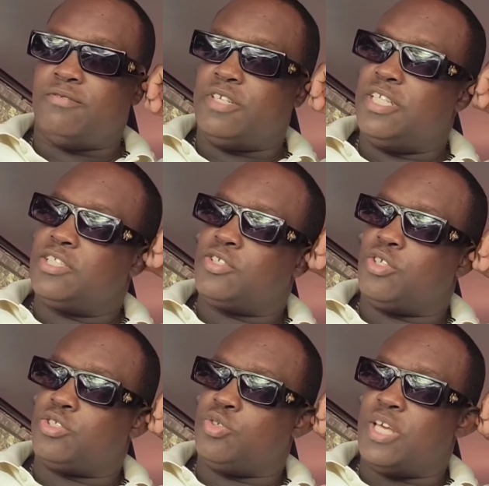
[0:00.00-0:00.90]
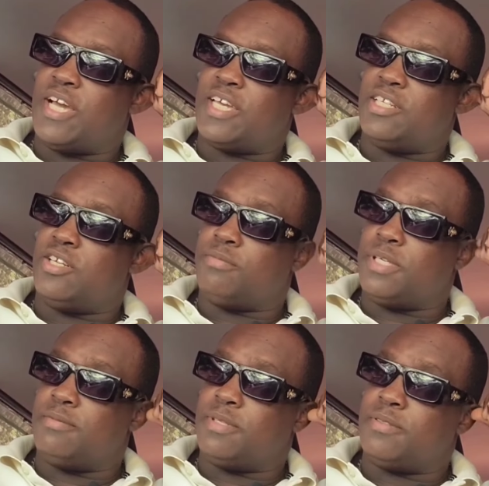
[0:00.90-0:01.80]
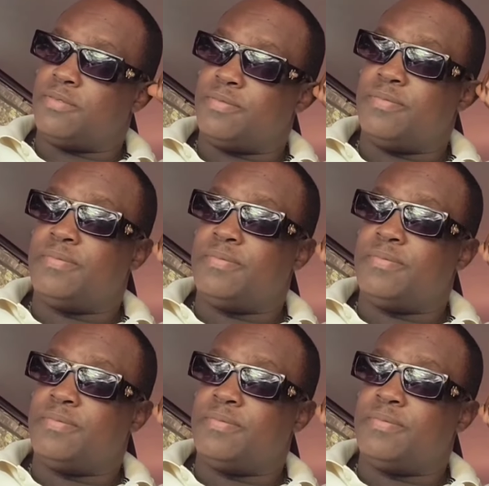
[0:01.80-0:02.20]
we discuss today again, you know, people.